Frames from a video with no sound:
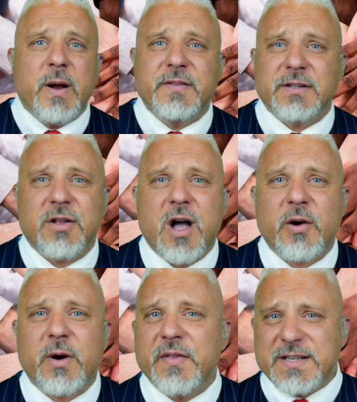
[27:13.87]
the long
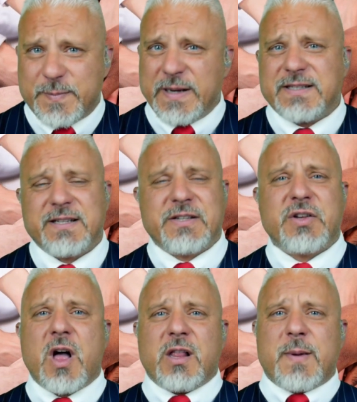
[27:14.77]
run, this business is
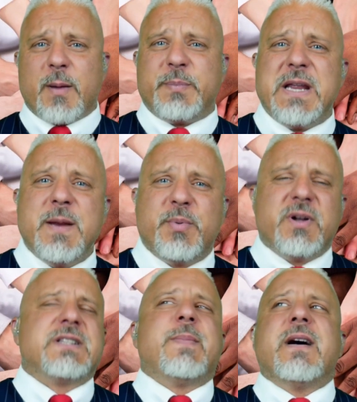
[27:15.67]
all about people. It's
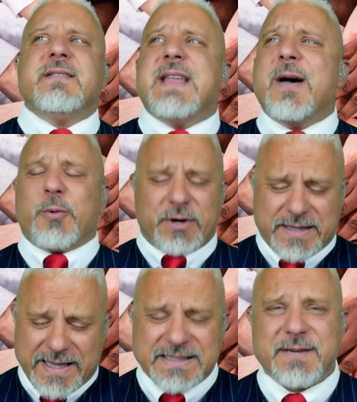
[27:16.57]
about
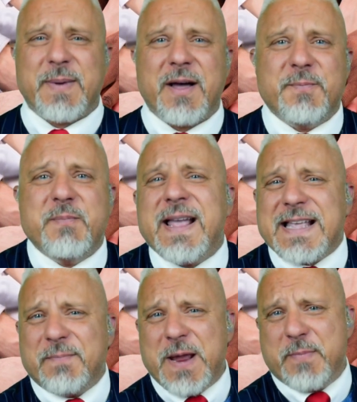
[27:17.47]
networking. It's about
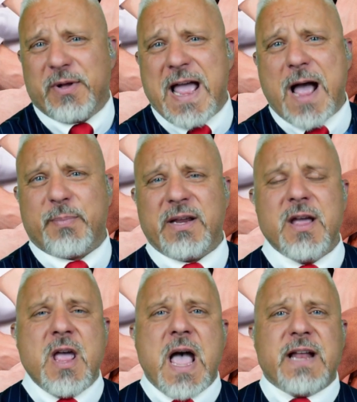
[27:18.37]
making people happy.
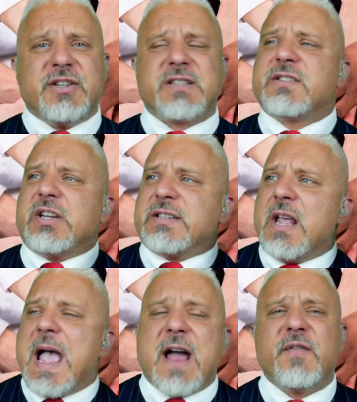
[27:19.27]
And just
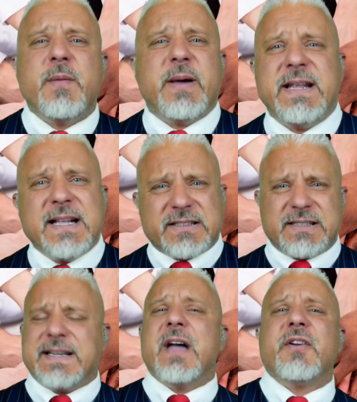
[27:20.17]
everybody gets
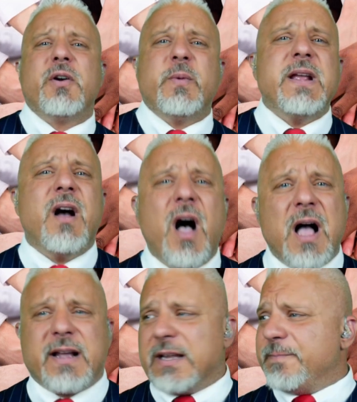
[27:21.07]
together and we
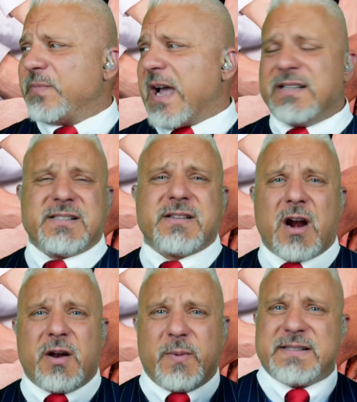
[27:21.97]
hug. And I
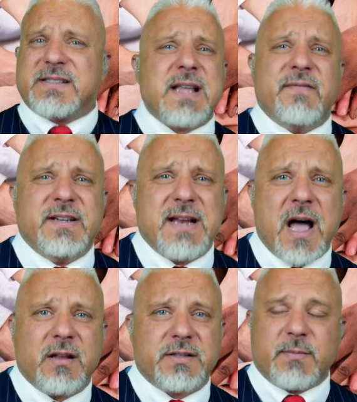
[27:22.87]
started with
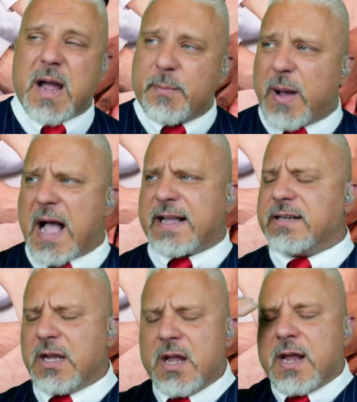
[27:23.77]
$7 in my pocket.
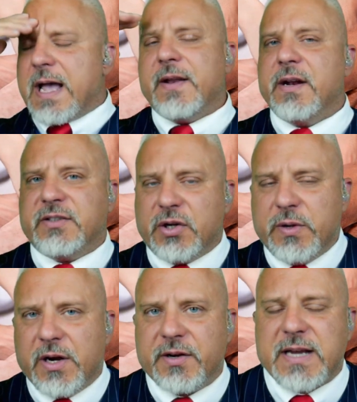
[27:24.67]
And then in 2
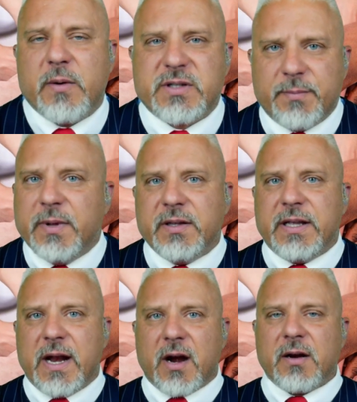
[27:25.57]
years, I was a
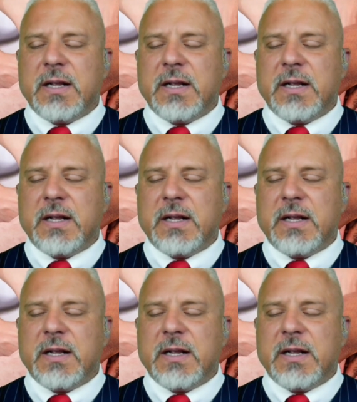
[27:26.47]
millionaire.